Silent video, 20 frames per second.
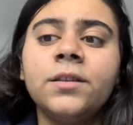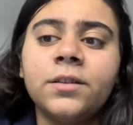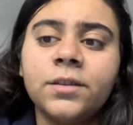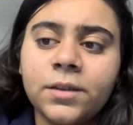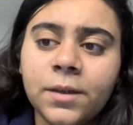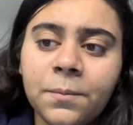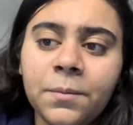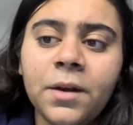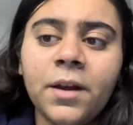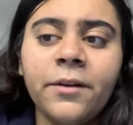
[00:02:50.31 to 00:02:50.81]

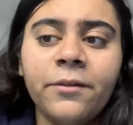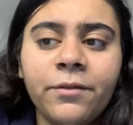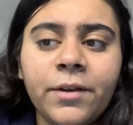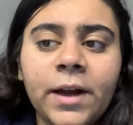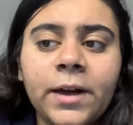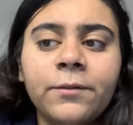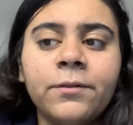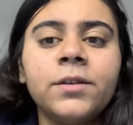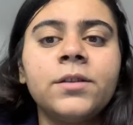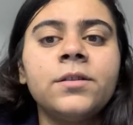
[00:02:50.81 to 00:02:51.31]
similar
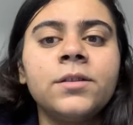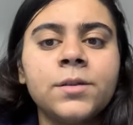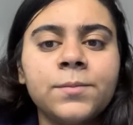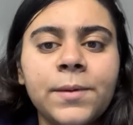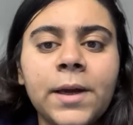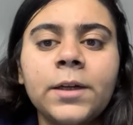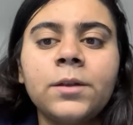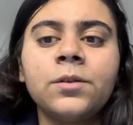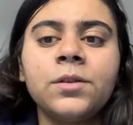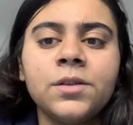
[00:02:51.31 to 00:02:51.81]
effect with
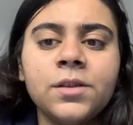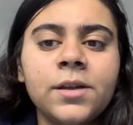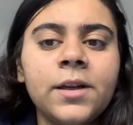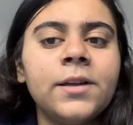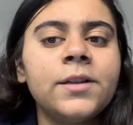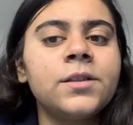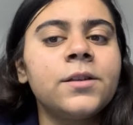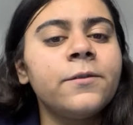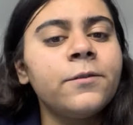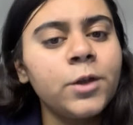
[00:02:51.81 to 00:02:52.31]
respect to
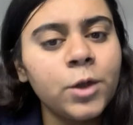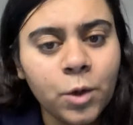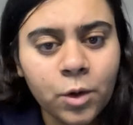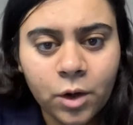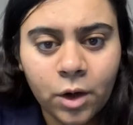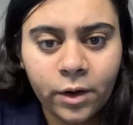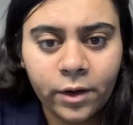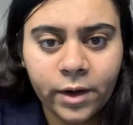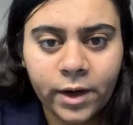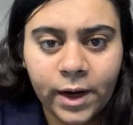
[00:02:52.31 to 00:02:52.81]
entering new
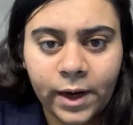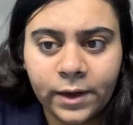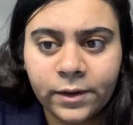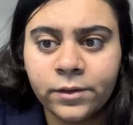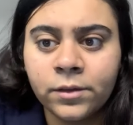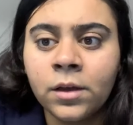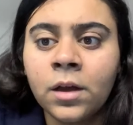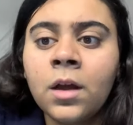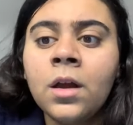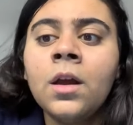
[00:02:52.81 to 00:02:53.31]

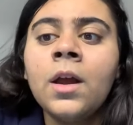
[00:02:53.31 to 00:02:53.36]
contracts.